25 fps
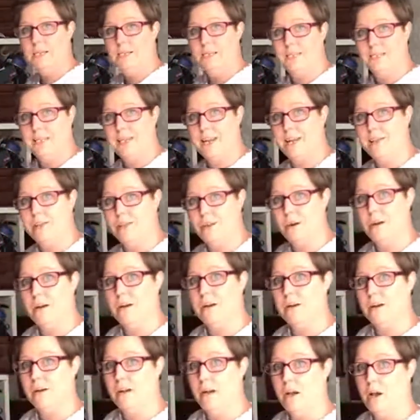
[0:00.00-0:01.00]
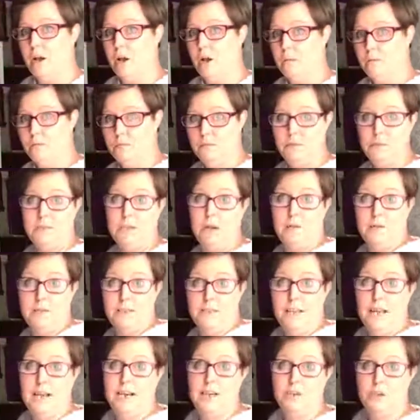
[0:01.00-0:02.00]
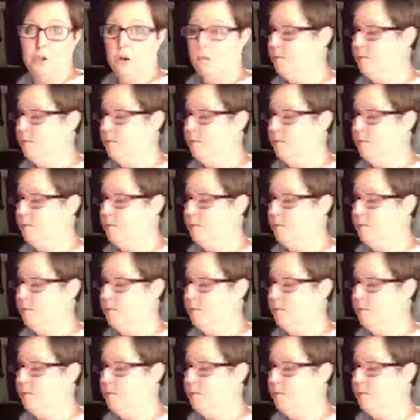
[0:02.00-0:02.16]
together um, down the sides,